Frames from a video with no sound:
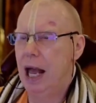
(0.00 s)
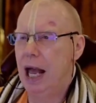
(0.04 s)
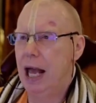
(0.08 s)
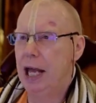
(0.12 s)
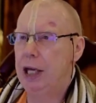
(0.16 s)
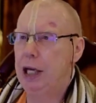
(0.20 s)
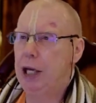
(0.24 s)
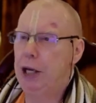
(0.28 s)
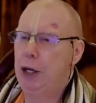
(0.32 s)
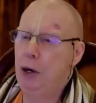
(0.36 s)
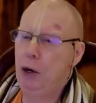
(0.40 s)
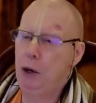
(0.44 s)

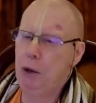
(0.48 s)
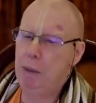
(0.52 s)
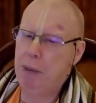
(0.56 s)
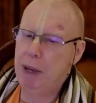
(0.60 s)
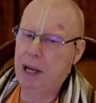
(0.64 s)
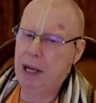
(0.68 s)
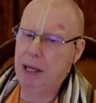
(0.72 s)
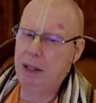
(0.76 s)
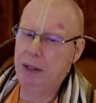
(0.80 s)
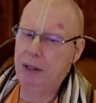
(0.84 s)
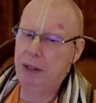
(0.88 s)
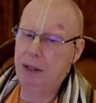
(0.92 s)

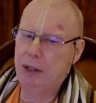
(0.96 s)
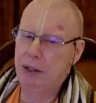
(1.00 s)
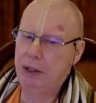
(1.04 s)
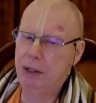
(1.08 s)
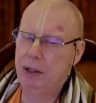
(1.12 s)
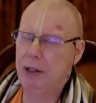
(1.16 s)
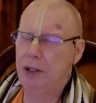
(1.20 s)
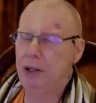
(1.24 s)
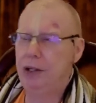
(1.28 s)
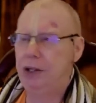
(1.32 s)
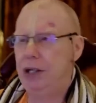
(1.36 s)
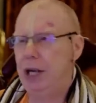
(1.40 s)

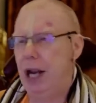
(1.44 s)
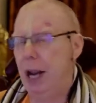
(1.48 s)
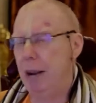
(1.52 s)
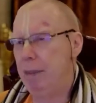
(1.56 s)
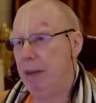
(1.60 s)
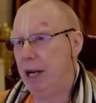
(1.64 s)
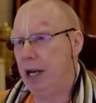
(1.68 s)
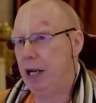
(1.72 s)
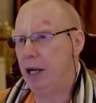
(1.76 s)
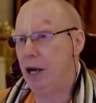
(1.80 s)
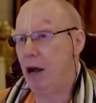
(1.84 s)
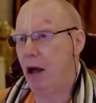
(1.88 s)
humans,
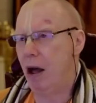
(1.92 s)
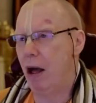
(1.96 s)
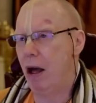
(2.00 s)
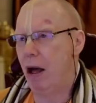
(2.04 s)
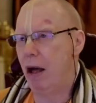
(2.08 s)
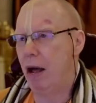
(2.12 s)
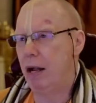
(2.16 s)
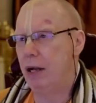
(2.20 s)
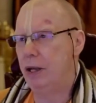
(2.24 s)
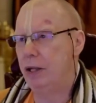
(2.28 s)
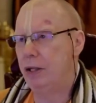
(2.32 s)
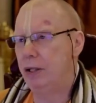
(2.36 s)

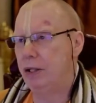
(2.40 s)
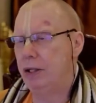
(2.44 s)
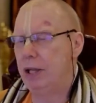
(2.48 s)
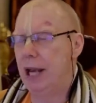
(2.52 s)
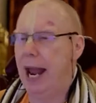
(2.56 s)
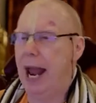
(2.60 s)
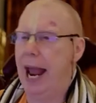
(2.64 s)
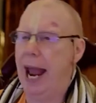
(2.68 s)
demigods,